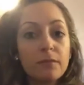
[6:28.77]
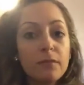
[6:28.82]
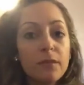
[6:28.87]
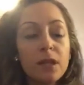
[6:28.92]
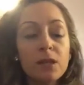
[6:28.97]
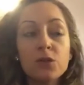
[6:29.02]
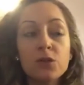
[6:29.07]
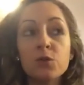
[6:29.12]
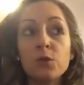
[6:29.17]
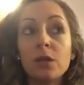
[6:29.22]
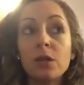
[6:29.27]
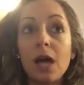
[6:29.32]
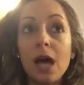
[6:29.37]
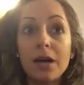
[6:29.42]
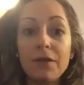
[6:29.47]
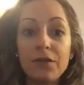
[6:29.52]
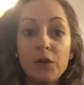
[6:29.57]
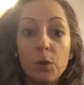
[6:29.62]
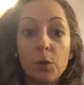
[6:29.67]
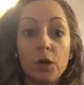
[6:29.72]
So a lot
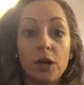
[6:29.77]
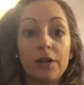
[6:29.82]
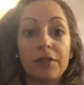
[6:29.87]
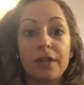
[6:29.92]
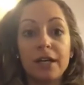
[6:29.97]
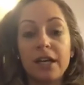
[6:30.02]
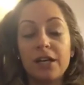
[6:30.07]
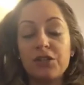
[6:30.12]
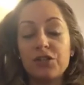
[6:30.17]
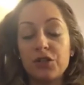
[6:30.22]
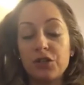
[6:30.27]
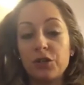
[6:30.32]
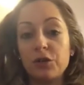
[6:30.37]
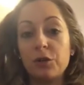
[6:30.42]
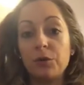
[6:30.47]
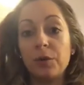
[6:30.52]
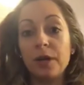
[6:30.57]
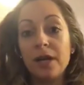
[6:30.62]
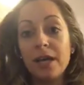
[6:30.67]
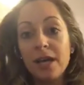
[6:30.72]
of the work that I
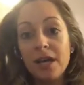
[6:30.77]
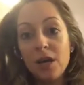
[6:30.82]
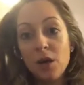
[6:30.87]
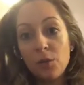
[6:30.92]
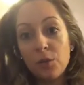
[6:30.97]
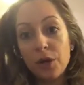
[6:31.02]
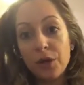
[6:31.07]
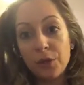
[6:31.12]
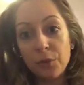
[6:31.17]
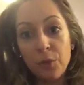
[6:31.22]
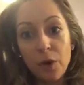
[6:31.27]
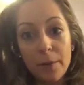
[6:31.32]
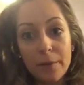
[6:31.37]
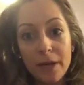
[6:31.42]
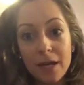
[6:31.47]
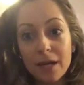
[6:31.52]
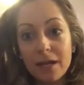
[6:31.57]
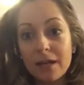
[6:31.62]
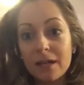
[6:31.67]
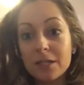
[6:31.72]
do with
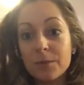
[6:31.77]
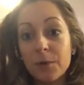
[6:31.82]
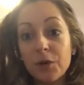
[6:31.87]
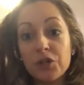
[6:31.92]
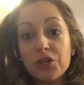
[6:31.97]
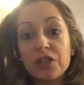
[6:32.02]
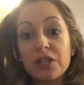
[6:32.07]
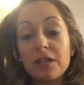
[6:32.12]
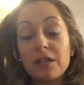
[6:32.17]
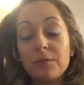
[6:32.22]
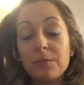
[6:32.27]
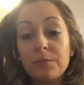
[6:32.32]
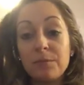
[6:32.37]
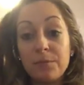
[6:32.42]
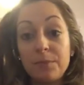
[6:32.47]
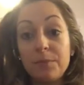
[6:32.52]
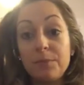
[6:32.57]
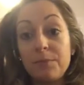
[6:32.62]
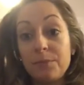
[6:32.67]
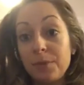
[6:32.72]
women, especially
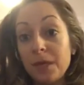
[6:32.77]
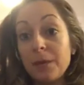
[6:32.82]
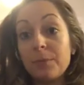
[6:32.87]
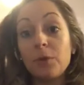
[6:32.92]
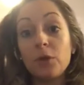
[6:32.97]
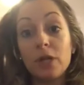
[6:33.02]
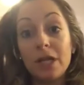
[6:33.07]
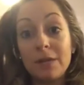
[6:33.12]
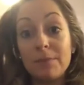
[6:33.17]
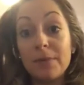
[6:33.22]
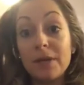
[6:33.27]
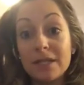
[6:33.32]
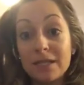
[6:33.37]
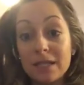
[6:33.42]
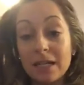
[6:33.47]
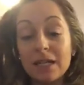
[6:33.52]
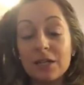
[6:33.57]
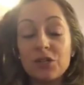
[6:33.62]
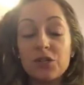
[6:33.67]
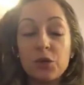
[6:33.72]
people in
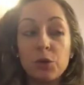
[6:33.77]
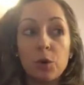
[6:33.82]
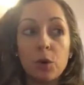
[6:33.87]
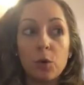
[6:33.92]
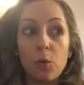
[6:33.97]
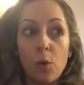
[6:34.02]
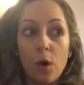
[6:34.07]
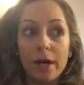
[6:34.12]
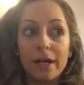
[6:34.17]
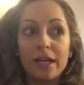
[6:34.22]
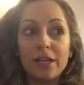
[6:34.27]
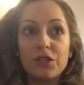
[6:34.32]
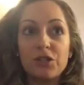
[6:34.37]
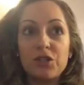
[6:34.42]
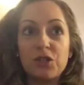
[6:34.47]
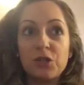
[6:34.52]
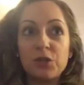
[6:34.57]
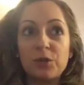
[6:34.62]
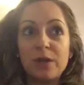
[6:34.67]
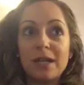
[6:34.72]
business who are wanting
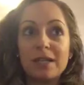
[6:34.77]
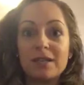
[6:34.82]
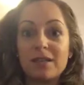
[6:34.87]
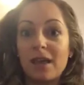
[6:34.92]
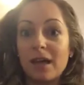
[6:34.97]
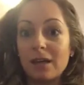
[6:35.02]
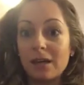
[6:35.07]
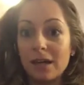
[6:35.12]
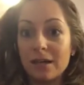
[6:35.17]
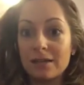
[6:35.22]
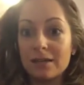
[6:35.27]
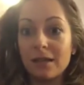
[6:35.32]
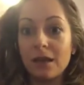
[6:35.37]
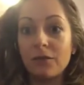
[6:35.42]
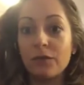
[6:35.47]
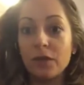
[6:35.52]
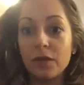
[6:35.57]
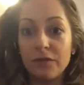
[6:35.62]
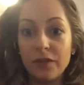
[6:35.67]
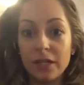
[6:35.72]
to get to that next
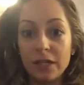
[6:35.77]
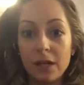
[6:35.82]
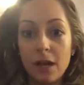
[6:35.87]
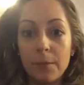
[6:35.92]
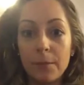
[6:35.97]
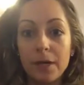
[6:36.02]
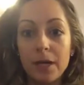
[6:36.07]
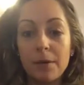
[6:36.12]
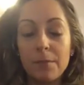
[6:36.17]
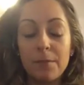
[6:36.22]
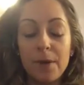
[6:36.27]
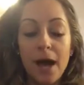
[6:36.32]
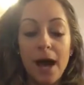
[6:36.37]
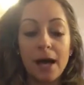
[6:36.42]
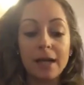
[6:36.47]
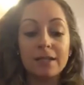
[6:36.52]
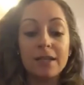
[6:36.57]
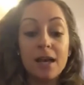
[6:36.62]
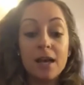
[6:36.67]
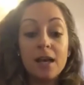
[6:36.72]
level of income and
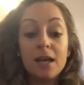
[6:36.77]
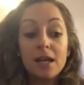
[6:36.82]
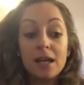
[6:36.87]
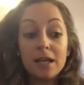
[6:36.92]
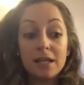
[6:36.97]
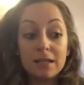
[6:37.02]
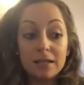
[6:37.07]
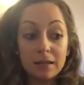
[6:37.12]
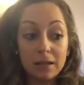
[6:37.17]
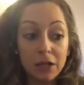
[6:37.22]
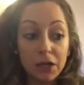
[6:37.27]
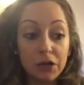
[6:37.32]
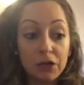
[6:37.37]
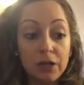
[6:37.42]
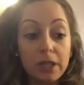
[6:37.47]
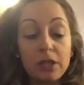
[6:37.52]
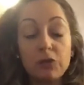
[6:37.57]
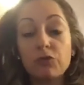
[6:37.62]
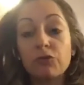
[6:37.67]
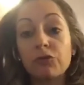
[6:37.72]
impact, is
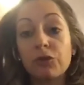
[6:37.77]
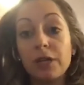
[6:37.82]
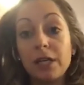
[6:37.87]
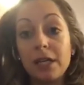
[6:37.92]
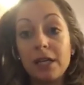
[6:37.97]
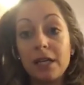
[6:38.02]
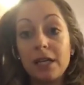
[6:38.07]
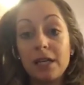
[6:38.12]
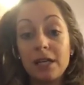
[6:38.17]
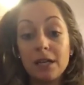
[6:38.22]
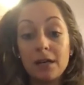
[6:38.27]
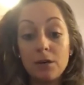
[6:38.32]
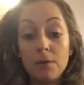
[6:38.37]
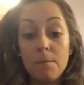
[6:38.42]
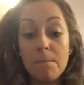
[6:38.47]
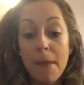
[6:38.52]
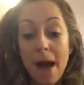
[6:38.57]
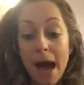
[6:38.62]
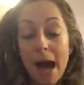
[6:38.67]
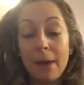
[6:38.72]
literally
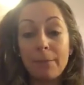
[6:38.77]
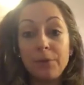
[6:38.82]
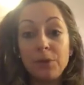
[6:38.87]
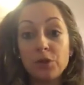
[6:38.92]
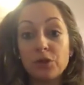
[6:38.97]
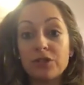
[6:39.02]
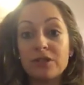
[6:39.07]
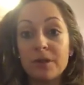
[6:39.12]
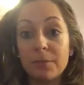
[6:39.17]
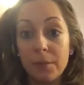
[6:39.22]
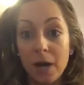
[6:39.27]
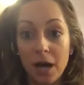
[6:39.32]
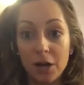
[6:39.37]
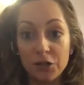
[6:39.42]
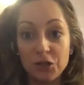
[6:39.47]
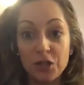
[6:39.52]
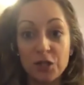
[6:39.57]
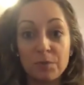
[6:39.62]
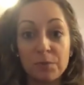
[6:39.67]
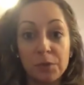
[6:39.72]
remap your
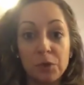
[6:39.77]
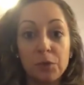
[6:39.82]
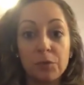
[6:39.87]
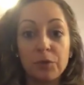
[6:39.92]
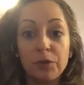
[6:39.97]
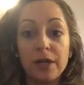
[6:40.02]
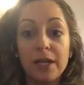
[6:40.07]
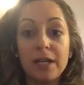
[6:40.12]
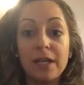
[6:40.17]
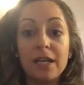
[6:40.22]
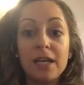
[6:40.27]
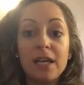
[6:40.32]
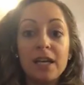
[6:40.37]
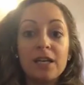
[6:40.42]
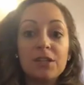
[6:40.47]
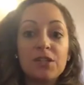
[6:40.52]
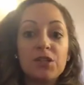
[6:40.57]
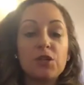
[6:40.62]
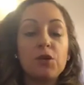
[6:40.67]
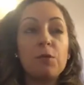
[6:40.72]
subconscious blueprint
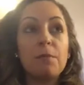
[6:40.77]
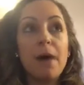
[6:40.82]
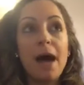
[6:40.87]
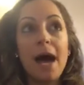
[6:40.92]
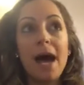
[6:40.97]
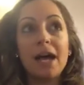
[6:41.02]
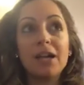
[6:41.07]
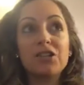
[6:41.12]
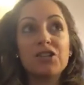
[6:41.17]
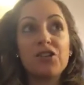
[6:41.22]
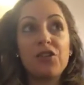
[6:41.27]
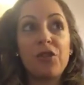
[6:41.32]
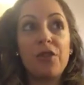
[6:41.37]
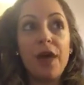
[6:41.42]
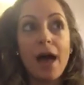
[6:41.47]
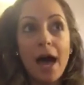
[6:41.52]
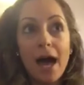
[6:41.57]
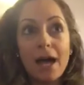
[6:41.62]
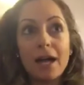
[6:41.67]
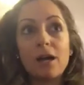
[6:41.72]
to match
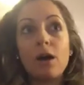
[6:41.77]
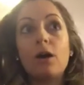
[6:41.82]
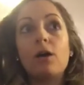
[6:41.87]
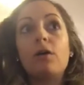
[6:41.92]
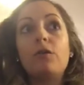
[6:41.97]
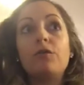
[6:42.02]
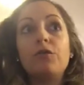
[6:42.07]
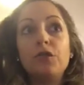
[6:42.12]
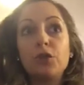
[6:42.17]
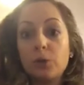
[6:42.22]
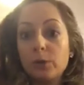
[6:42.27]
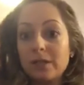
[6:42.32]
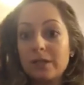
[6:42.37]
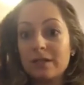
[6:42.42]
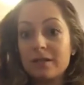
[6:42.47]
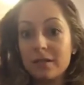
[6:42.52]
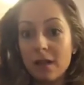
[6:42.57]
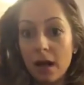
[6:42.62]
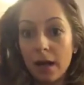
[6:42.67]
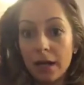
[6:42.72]
that of your
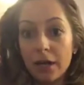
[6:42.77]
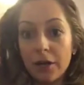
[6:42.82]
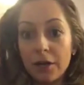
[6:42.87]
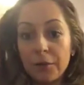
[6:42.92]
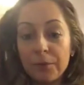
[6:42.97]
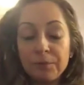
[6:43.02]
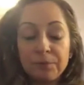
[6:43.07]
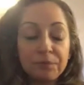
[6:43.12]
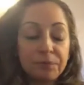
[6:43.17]
desire.